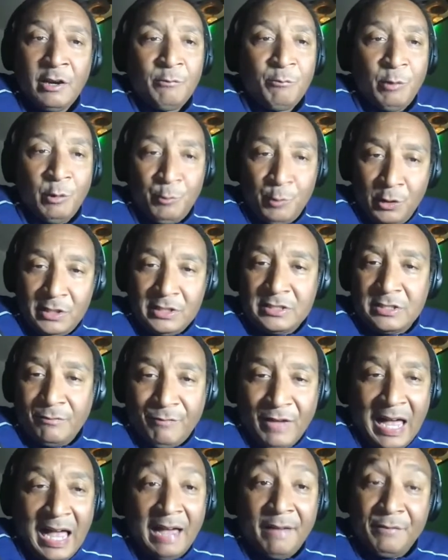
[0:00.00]
will really
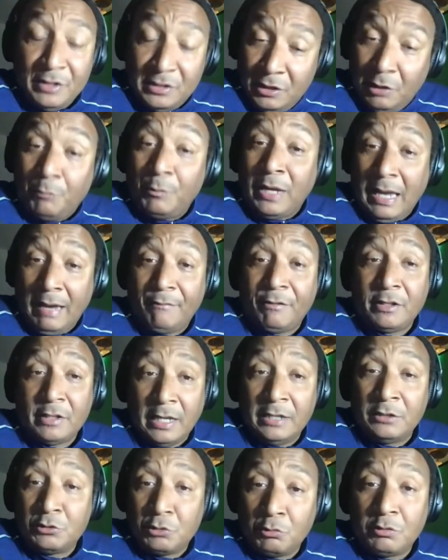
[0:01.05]
survive until we have
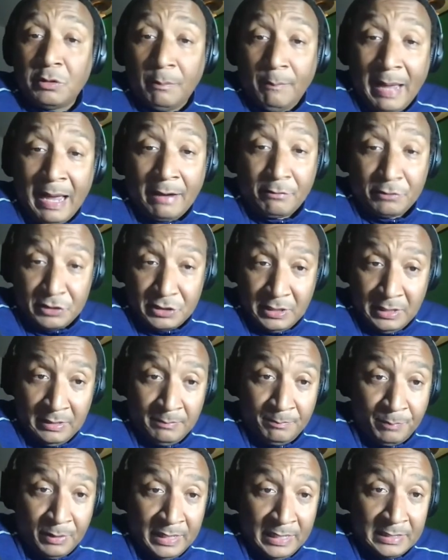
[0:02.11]
a true democracy
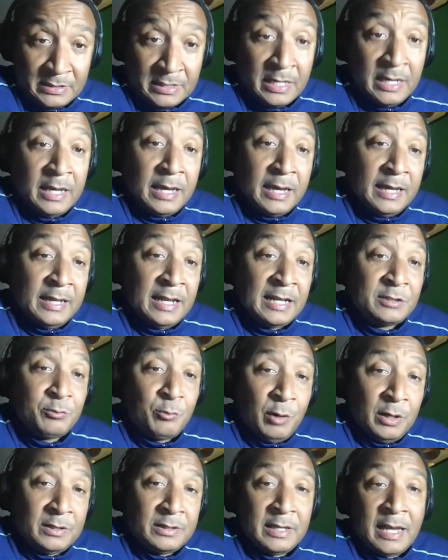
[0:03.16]
in place. And that's
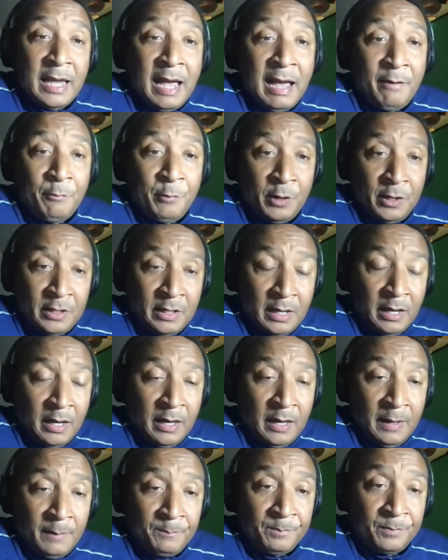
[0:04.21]
one thing I would
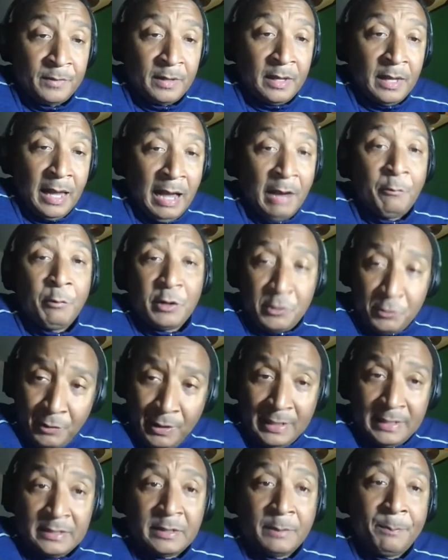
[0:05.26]

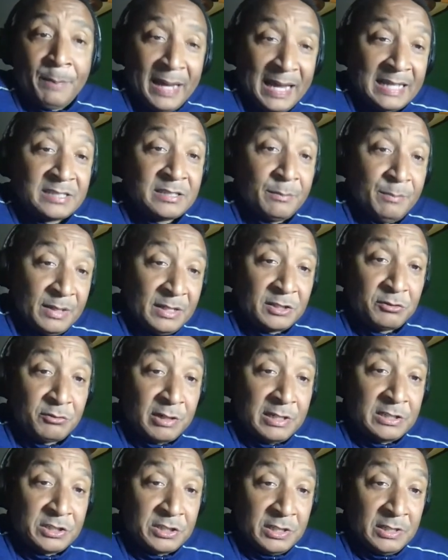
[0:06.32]
credit the past
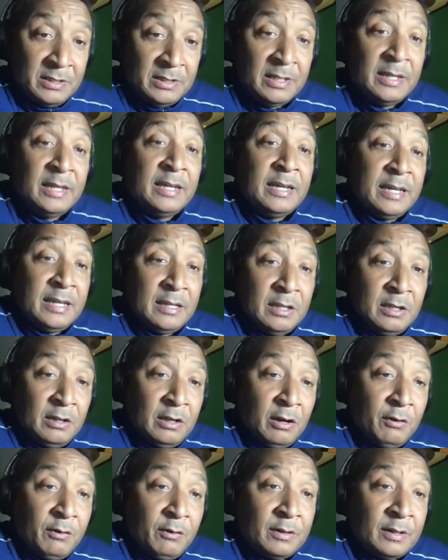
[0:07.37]
administration, the
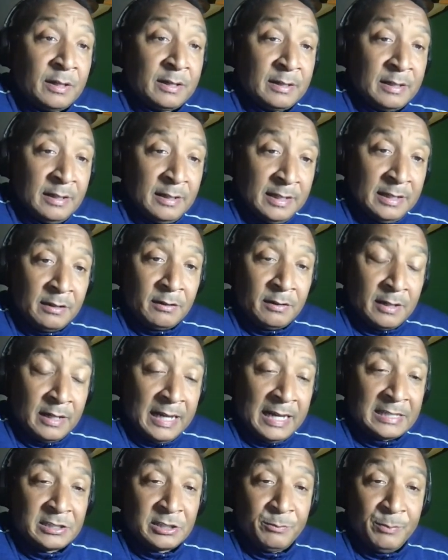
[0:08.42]
leader of the
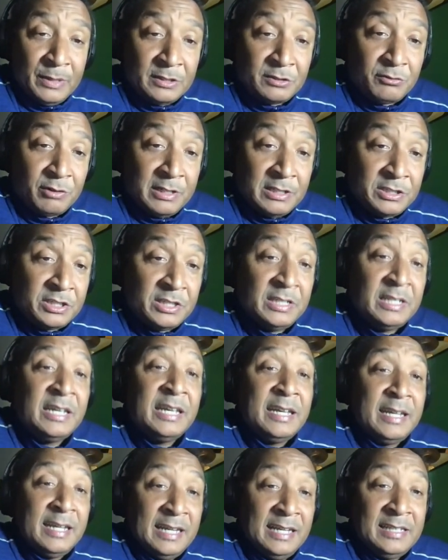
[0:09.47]
last administration.
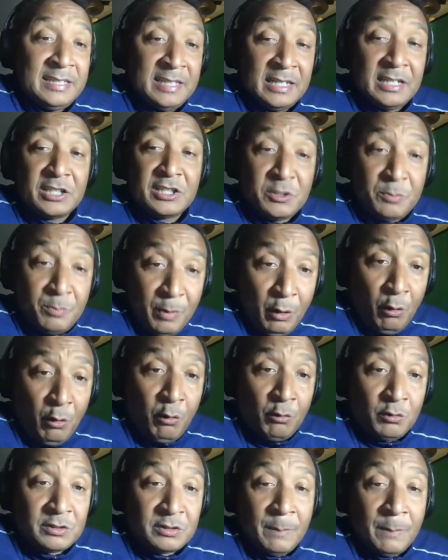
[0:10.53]
He did
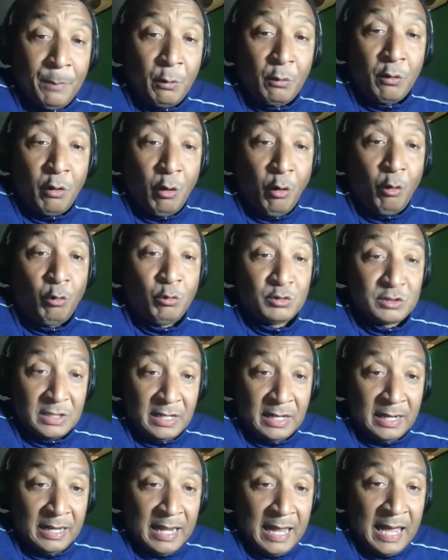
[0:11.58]
expose and poke holes in
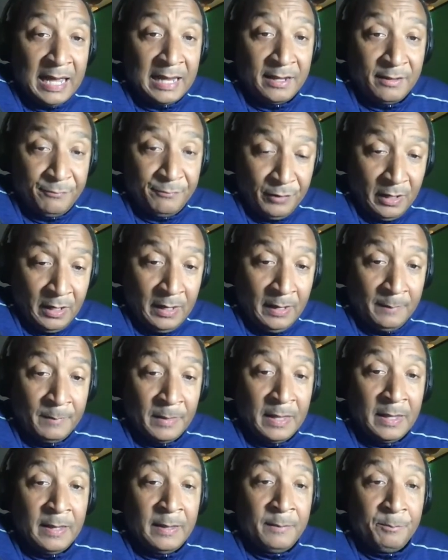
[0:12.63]
a lot of
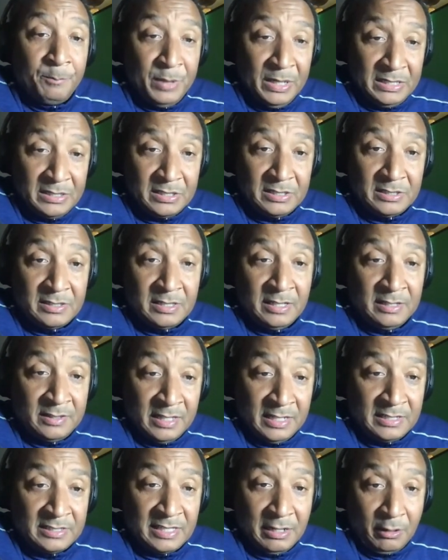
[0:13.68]
pieces, the
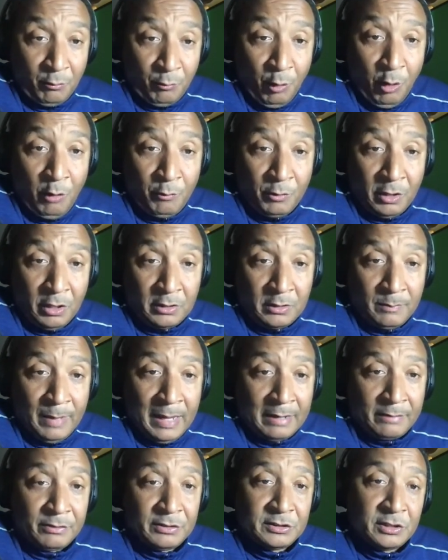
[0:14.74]
things that are wrong with our
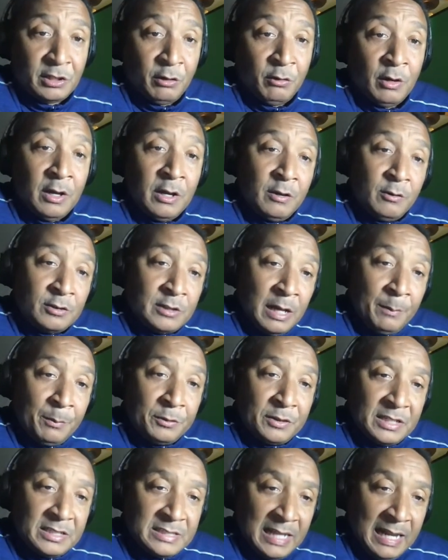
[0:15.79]
democracy. So a couple
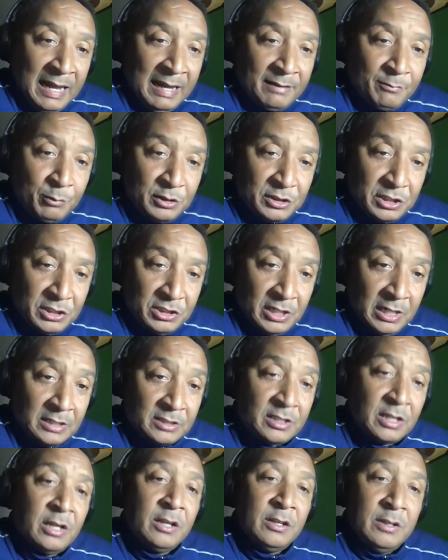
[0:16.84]
things that I would
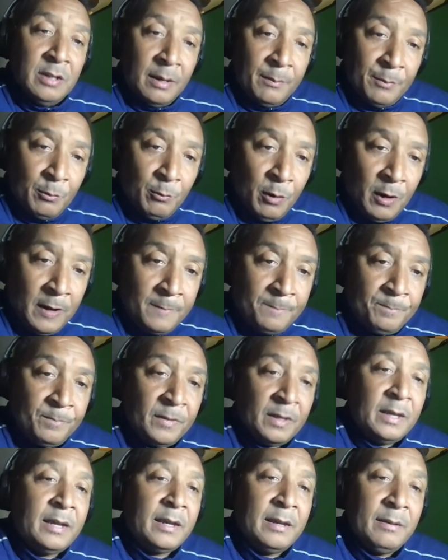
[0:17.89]
suggest. Number one,
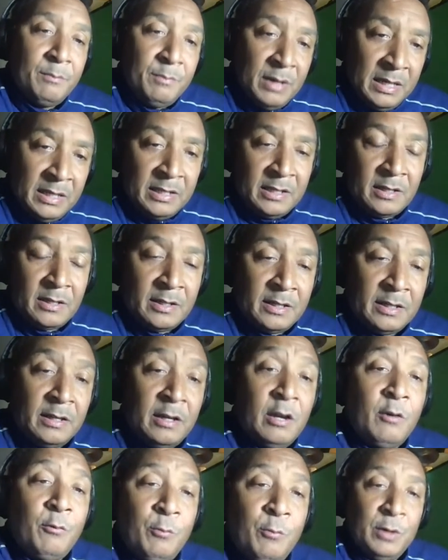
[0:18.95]
immediately
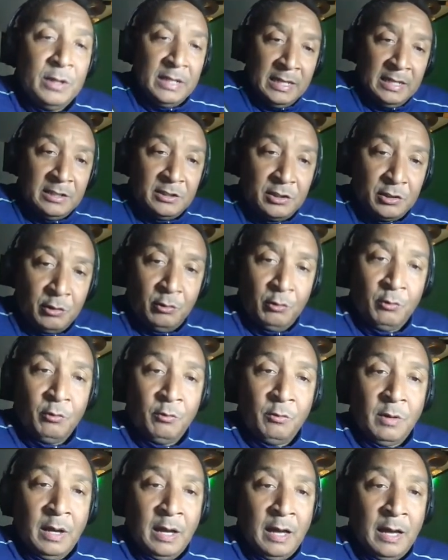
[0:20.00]
we need
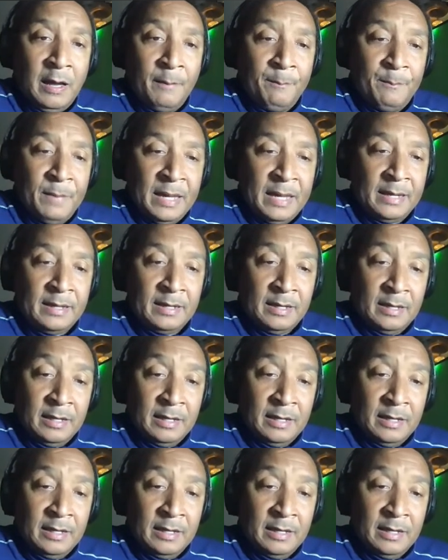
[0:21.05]
to make